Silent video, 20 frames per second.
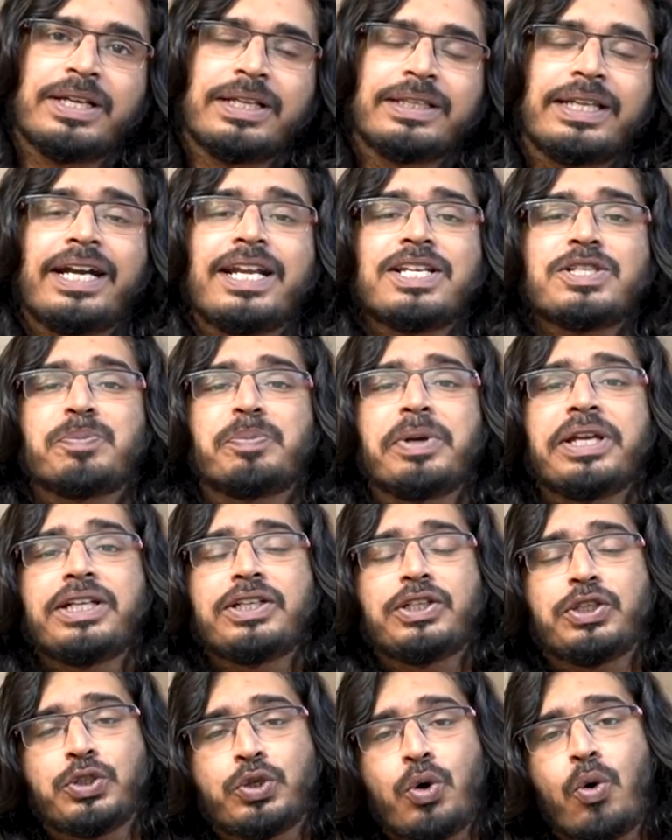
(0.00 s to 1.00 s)
that has
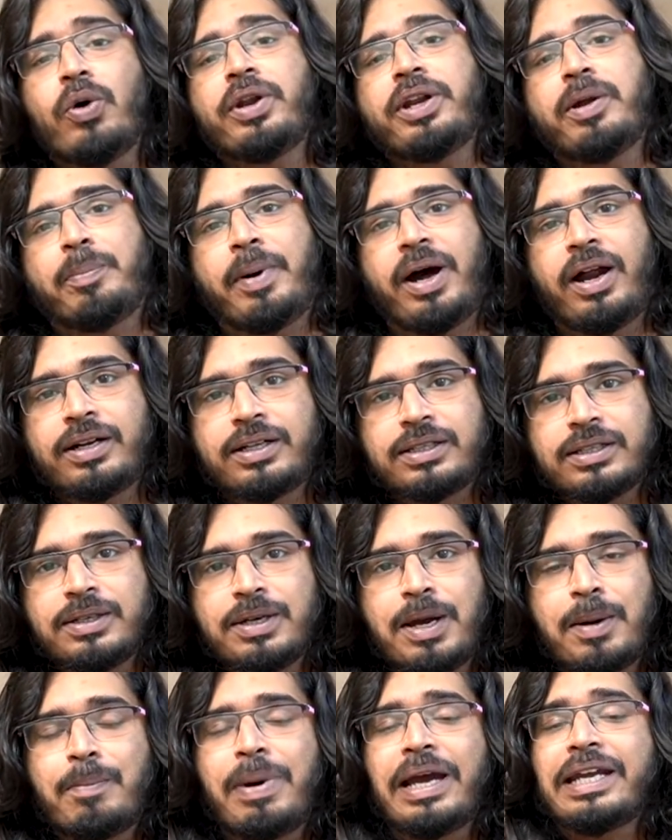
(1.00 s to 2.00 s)
been torn apart
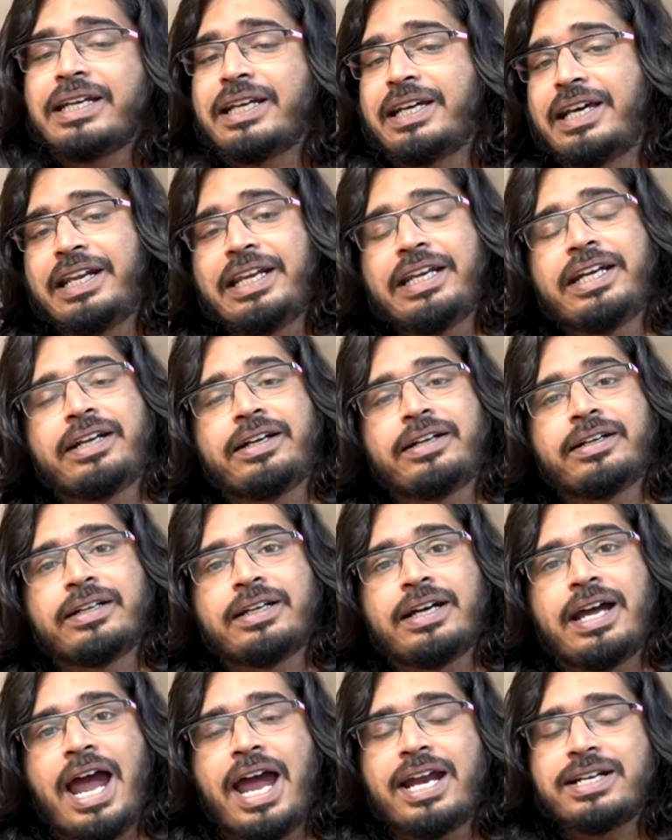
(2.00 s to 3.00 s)
by
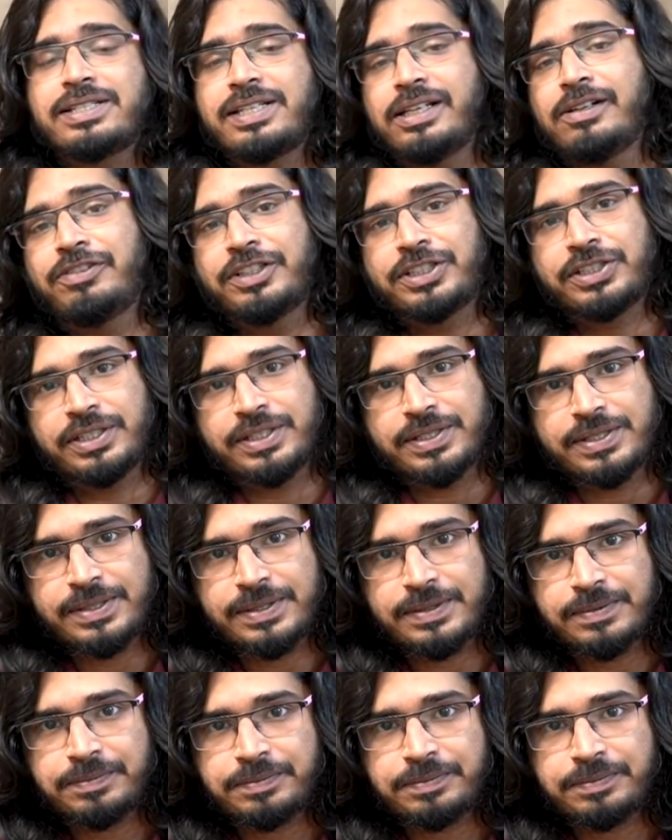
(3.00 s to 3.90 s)
greed and selfishness.